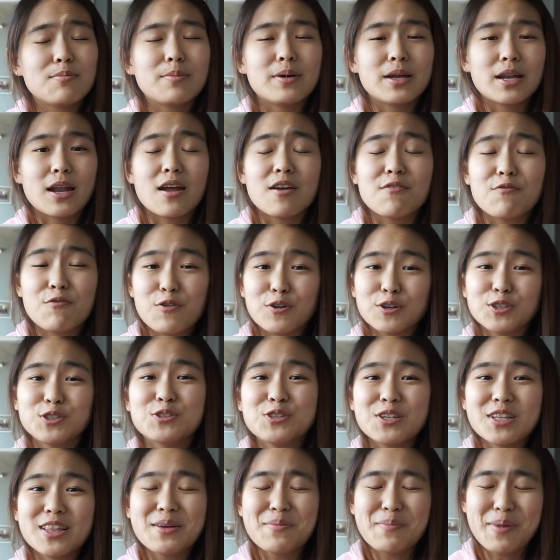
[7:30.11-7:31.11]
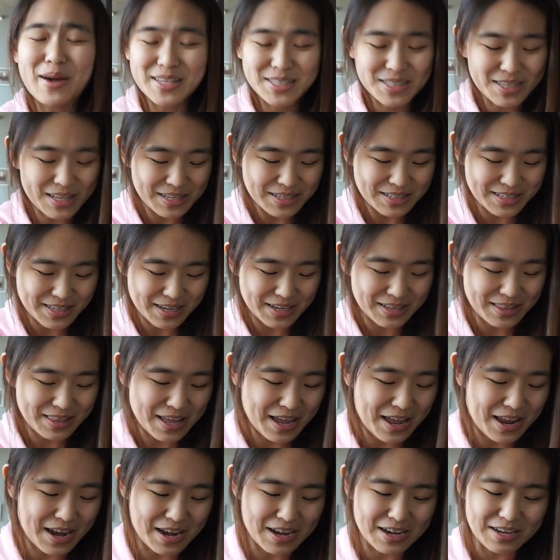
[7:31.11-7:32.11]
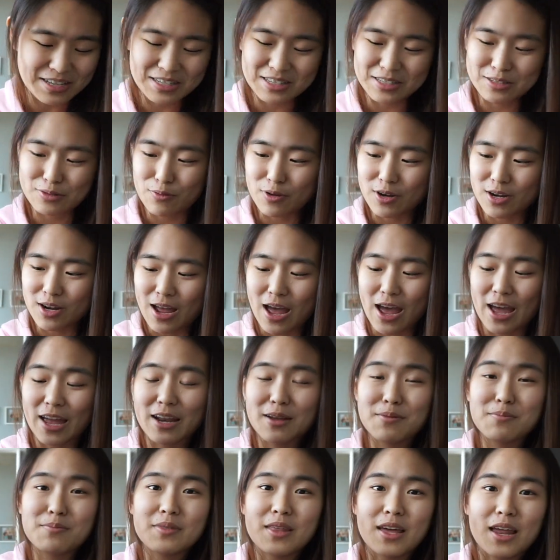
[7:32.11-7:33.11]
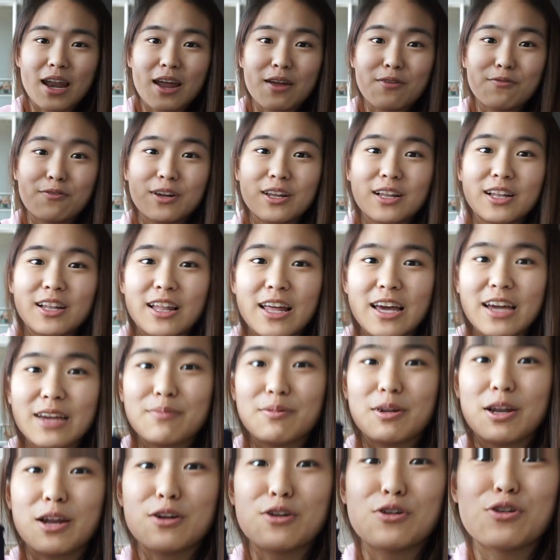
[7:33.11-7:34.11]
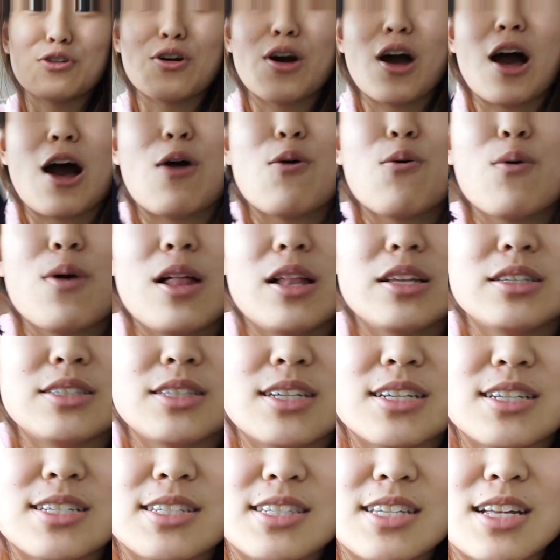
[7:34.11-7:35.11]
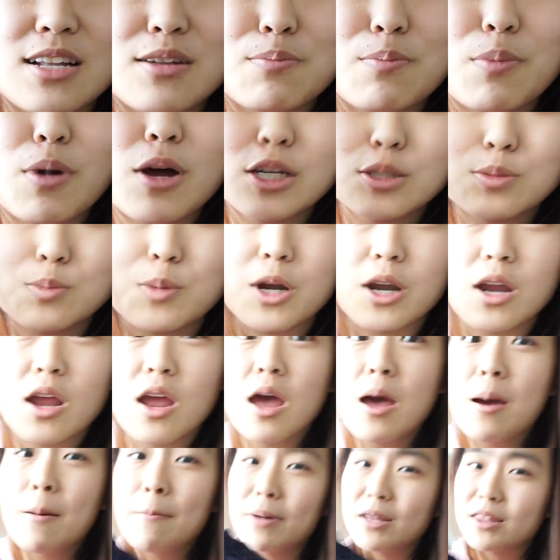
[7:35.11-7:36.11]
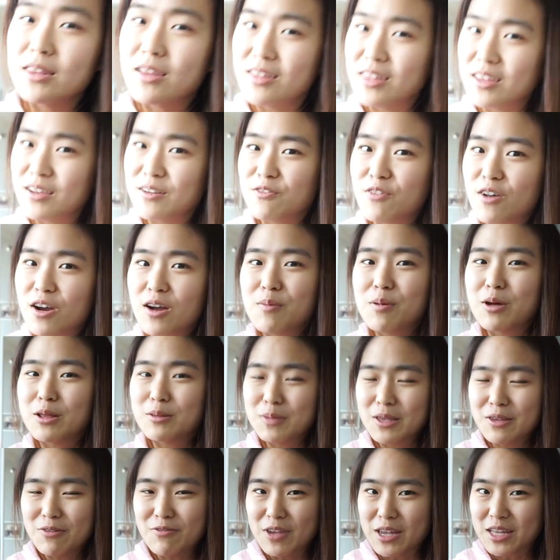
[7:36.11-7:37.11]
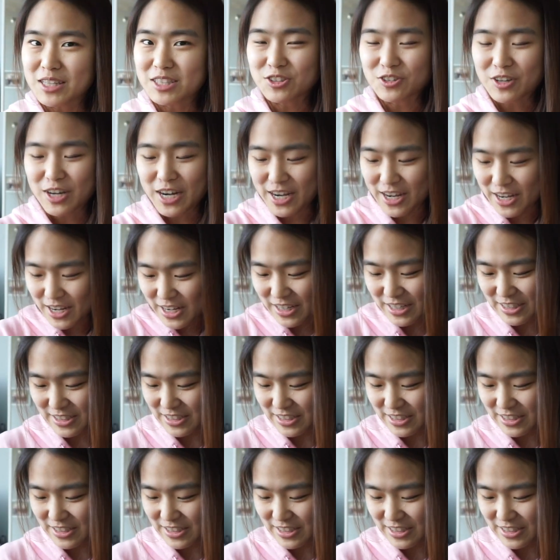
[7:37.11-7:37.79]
But unfortunately, my style is like that. And this is one item that I really like, but I don't know how well it's gonna sound Poshmark. But nothing wrong about giving it a try.